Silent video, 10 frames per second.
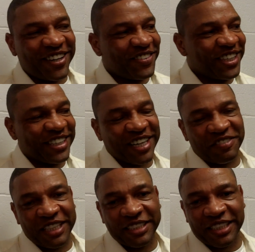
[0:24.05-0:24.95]
Really, I
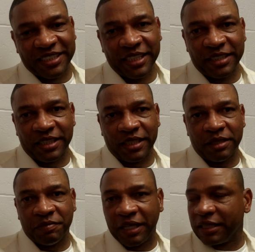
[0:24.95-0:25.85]
mean, he just needed to
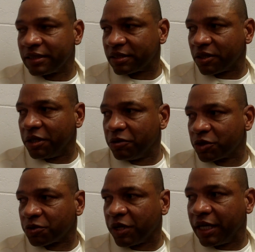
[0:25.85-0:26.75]
get minutes. So he
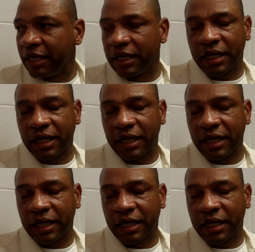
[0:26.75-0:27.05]
was ready.